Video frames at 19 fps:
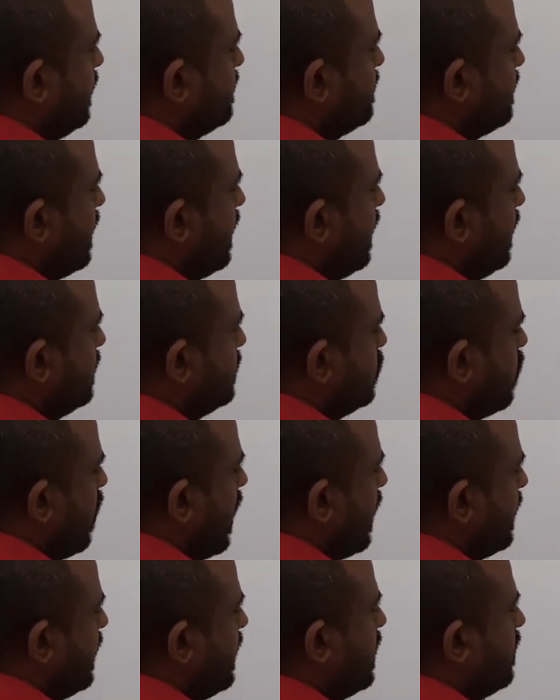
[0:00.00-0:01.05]
sales you
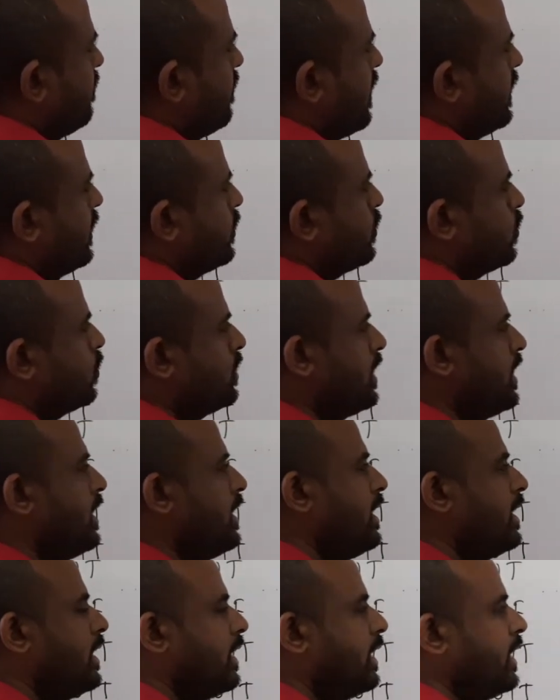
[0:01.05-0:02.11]
identify through the
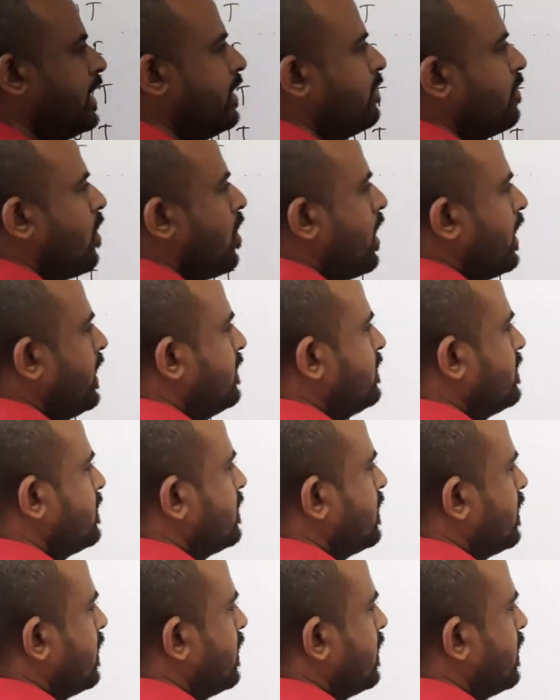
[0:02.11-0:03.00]
invoice.